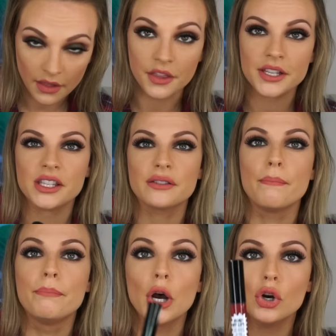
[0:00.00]
this is
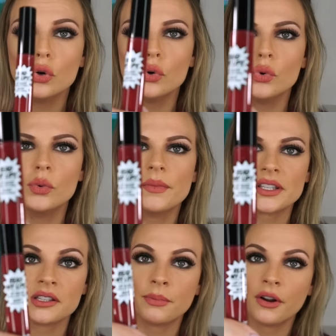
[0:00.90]
boom.
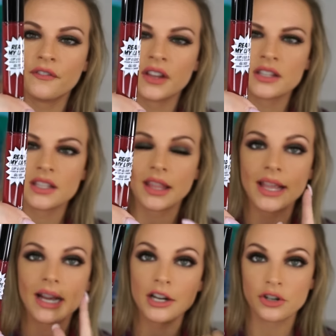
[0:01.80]
This is perfect.
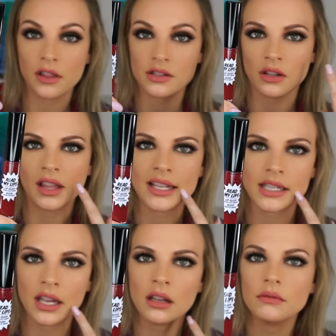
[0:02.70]
Like, I tried this on last
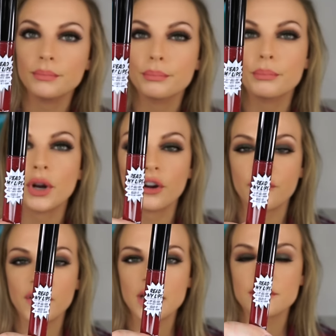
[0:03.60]
night.
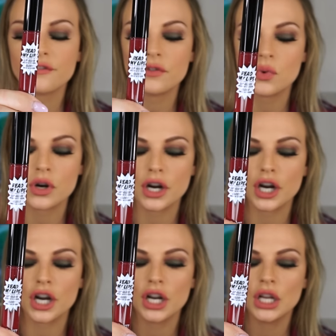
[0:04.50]
Perfect
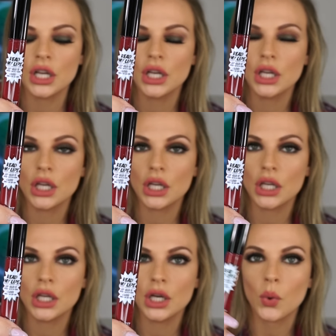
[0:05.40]
for,
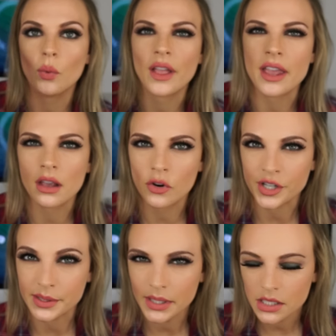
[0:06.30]
like,
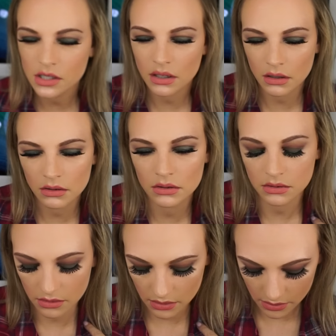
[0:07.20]
Christmas, you know?
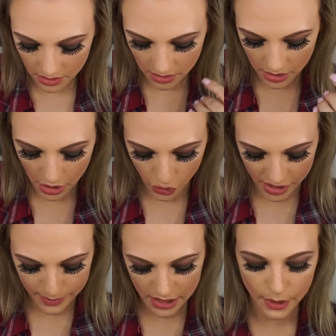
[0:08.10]

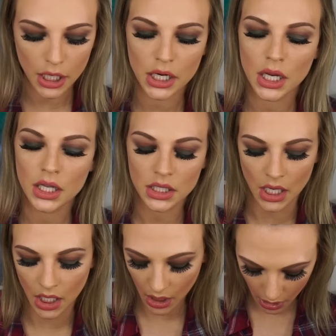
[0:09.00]
Christmas party.
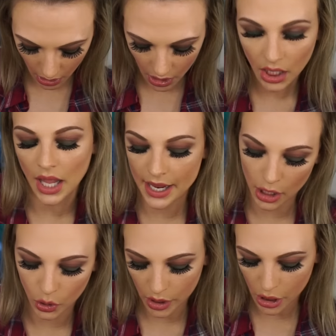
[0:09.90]
Like, I
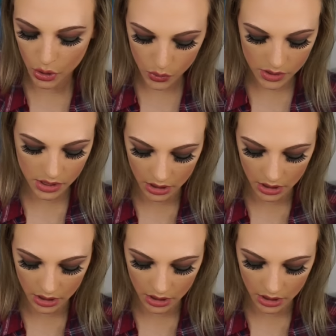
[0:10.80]
go to those.